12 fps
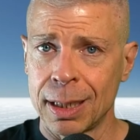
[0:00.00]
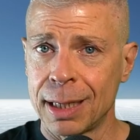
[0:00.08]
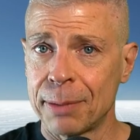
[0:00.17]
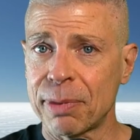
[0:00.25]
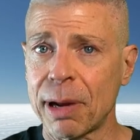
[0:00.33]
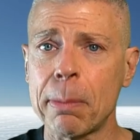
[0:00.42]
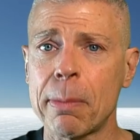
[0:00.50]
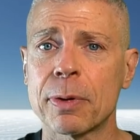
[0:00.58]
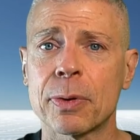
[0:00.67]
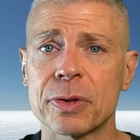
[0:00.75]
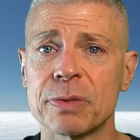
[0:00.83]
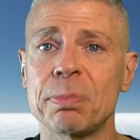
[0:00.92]
Problem, of
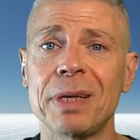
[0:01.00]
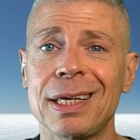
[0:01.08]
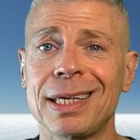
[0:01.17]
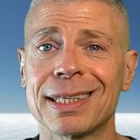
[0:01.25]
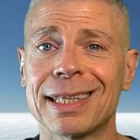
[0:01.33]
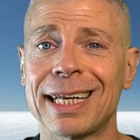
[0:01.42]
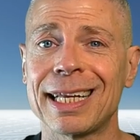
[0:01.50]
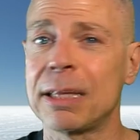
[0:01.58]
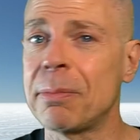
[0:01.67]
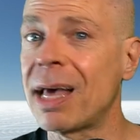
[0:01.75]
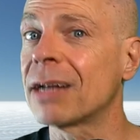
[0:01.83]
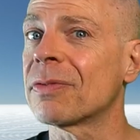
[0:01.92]
course, being that in the
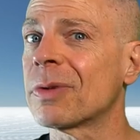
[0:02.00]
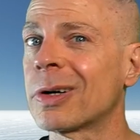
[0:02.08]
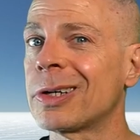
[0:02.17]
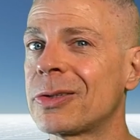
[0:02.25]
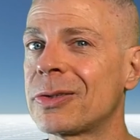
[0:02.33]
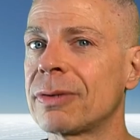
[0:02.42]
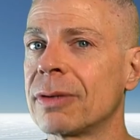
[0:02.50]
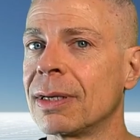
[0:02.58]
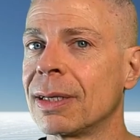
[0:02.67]
metaverse,